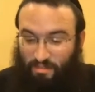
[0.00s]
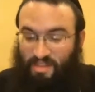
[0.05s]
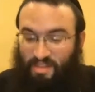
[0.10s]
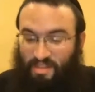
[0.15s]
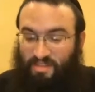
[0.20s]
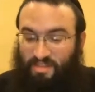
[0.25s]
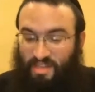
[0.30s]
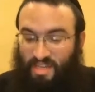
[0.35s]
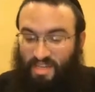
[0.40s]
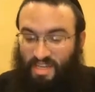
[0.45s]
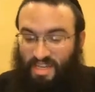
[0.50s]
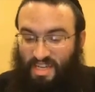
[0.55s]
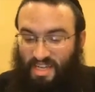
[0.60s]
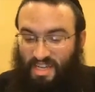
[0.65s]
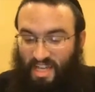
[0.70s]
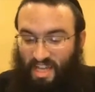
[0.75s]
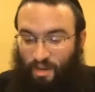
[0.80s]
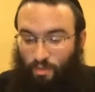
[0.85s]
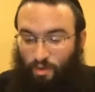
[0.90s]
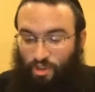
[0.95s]
he means,
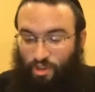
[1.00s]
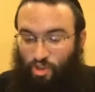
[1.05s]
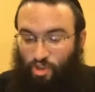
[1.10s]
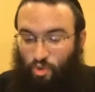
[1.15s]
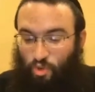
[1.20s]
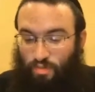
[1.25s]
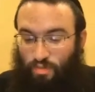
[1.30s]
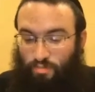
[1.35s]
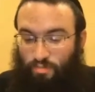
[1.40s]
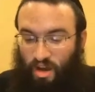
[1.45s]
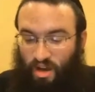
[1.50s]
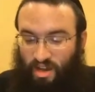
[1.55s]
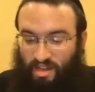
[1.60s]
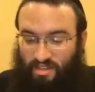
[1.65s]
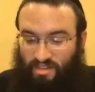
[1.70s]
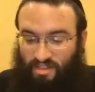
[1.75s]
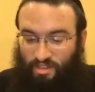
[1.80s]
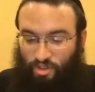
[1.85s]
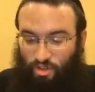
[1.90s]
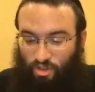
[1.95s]
when your
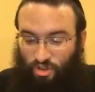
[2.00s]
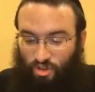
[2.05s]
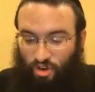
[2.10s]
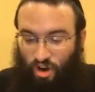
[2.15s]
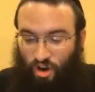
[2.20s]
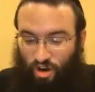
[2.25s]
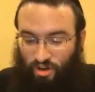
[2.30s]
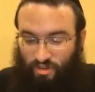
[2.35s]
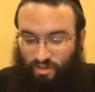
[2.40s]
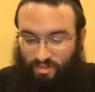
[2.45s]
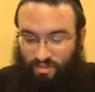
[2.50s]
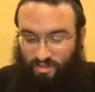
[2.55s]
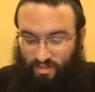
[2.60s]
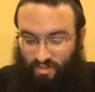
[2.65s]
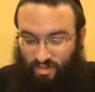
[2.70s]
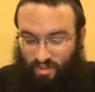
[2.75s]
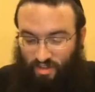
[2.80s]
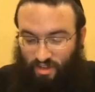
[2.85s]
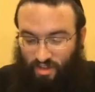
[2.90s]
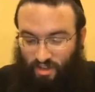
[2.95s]
mind and your heart
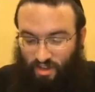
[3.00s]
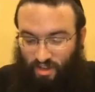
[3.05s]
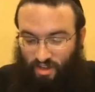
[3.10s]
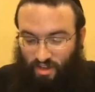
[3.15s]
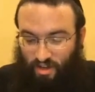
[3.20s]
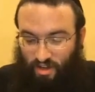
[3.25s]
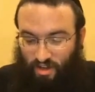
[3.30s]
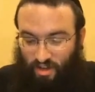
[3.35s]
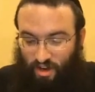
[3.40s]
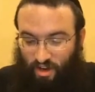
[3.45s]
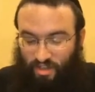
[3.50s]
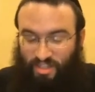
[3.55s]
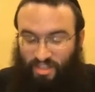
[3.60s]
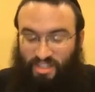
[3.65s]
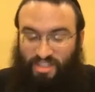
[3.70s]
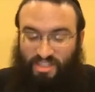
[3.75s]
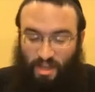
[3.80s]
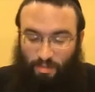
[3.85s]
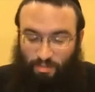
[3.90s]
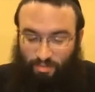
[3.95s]
are
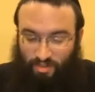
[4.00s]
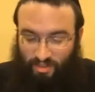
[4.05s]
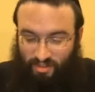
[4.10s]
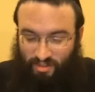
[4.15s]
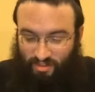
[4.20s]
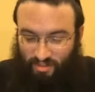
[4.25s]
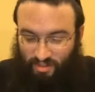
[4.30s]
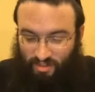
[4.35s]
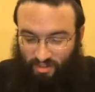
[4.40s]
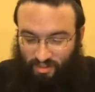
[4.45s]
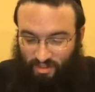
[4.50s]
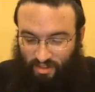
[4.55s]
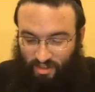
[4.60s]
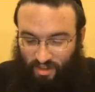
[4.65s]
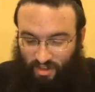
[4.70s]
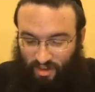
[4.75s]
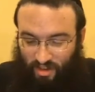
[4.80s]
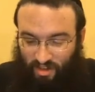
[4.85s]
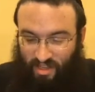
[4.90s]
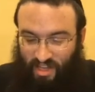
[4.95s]
separate
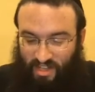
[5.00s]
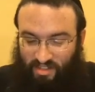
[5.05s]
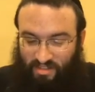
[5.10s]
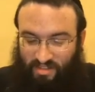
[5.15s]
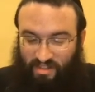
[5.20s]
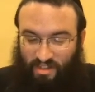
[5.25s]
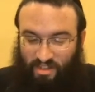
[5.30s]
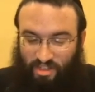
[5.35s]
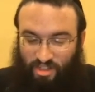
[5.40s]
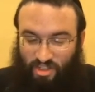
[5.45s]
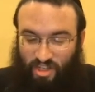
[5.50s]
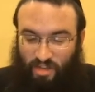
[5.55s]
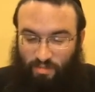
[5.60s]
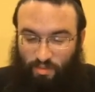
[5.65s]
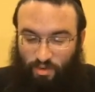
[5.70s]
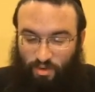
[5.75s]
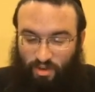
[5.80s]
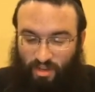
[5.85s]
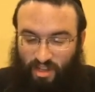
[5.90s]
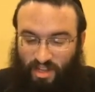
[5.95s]
against
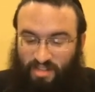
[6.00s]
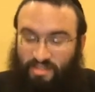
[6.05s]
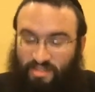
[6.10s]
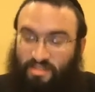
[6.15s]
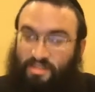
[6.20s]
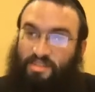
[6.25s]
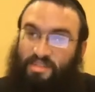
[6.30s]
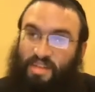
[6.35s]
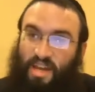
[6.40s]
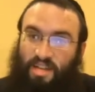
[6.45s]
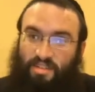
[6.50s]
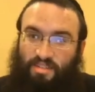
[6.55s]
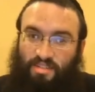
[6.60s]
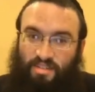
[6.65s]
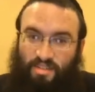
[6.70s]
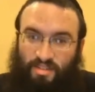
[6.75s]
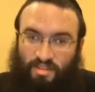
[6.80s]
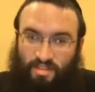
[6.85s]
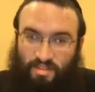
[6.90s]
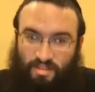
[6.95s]
Hashem or against the
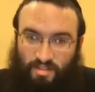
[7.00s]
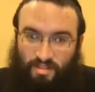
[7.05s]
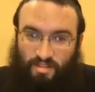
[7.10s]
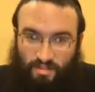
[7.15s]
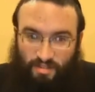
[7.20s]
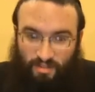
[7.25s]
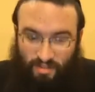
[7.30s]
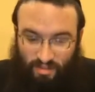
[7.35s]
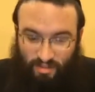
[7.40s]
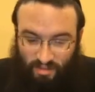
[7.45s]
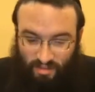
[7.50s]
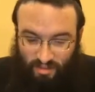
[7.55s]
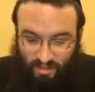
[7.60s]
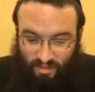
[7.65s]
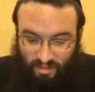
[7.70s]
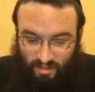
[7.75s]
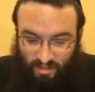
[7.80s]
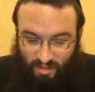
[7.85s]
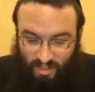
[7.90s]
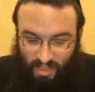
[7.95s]
tzaddik.
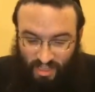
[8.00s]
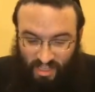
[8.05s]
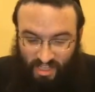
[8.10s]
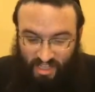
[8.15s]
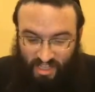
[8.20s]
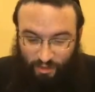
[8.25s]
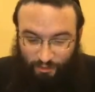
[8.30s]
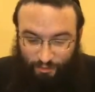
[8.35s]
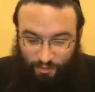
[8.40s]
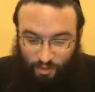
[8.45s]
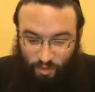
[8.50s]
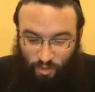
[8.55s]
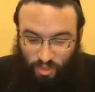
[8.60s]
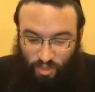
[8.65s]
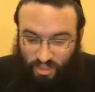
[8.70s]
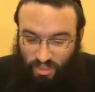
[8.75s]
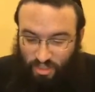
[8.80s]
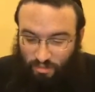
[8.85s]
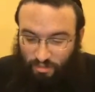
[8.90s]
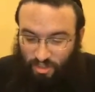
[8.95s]
Ki
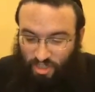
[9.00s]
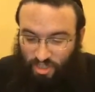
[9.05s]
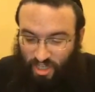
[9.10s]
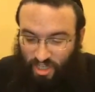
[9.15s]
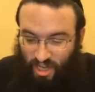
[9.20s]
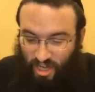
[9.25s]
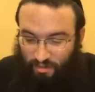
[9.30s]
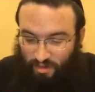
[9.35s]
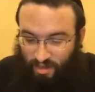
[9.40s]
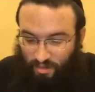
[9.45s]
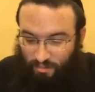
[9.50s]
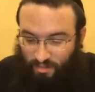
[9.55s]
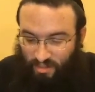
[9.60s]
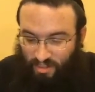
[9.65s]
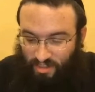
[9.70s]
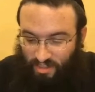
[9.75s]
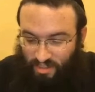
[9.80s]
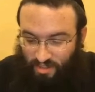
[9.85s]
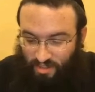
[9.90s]
afil ki shemeshaber